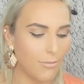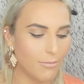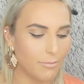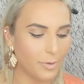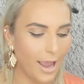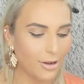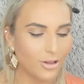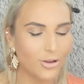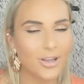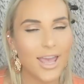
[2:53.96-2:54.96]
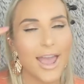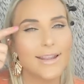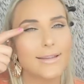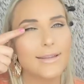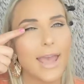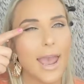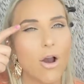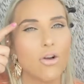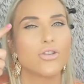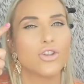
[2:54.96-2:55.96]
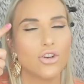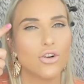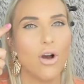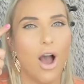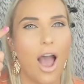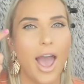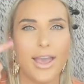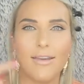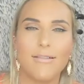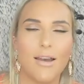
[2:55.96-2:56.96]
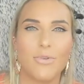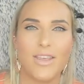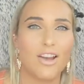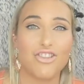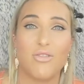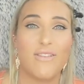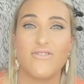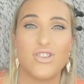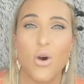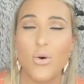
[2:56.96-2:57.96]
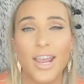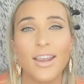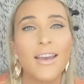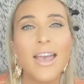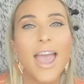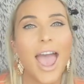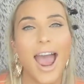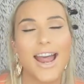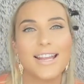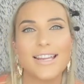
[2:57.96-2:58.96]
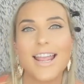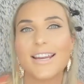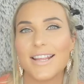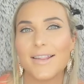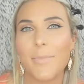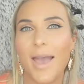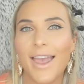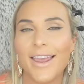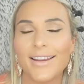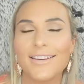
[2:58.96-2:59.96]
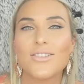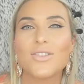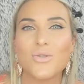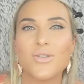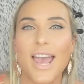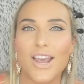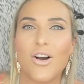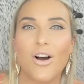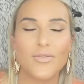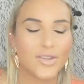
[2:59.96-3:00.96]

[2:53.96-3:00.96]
Black glue can get onto your eye without you even knowing, and it is a pain to take off.